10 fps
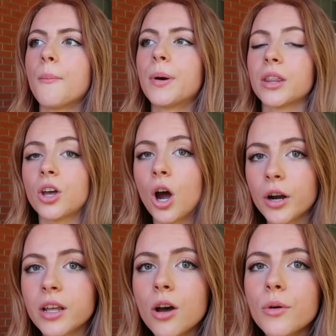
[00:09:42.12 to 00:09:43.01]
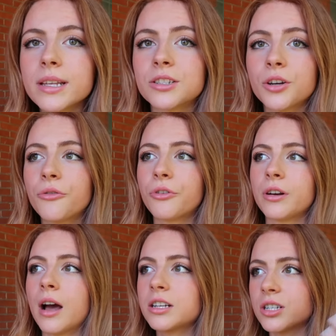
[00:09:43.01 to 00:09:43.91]
But cardio is good
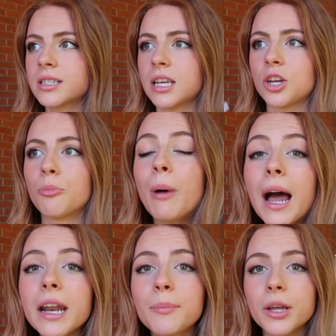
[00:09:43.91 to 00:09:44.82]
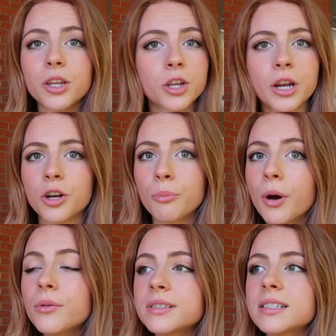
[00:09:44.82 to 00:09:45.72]
for not just like your body, but in your
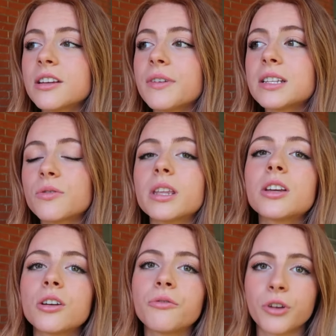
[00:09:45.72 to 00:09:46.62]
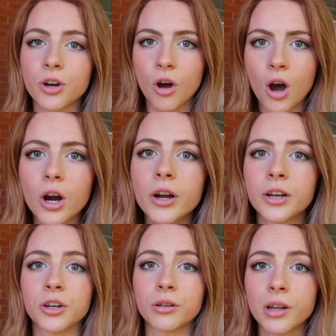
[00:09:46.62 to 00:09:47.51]
bones and stuff. It's really good for your
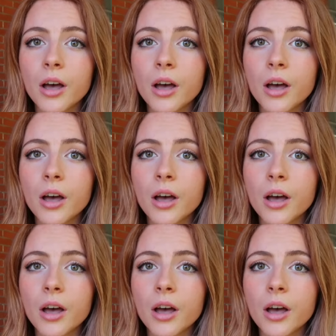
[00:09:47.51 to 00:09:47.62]
heart and your